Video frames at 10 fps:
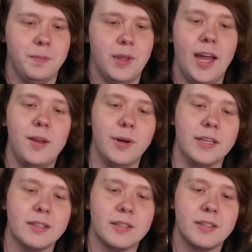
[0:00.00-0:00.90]

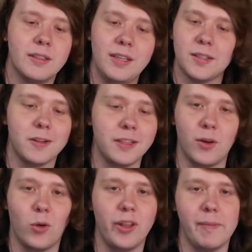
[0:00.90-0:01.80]
Anyways, these aren't the
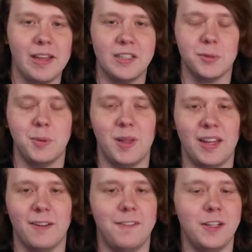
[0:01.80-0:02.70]
only mages we plan
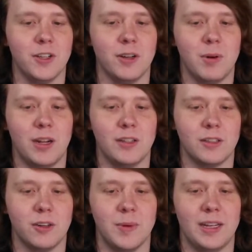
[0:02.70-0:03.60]
to feature in
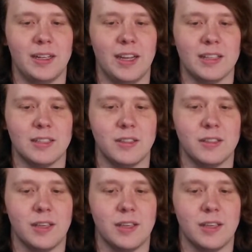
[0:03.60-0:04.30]
Project Chromaticasters.